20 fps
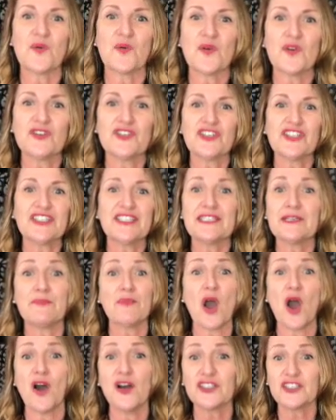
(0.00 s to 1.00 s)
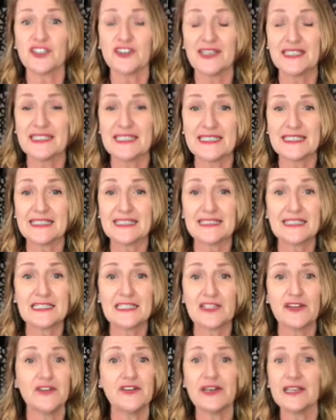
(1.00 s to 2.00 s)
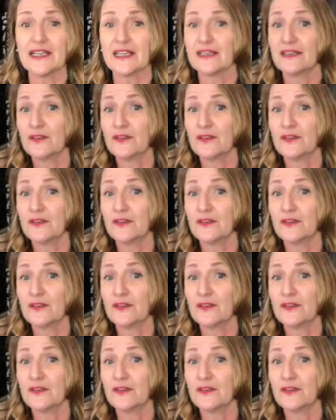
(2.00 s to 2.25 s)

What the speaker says: just departure into distance learning.